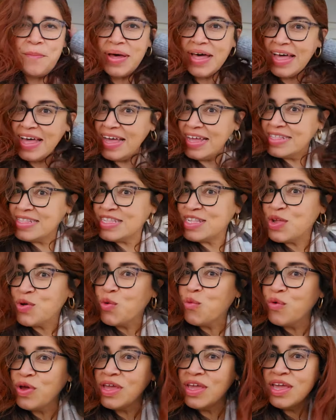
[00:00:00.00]
but
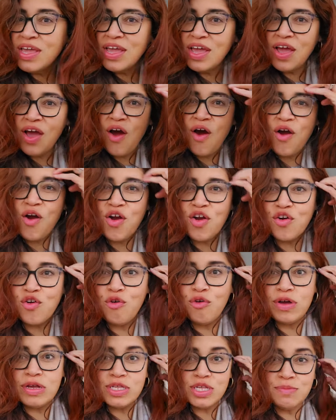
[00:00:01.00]
we are
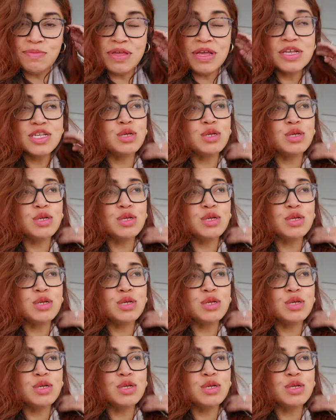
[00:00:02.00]
going to be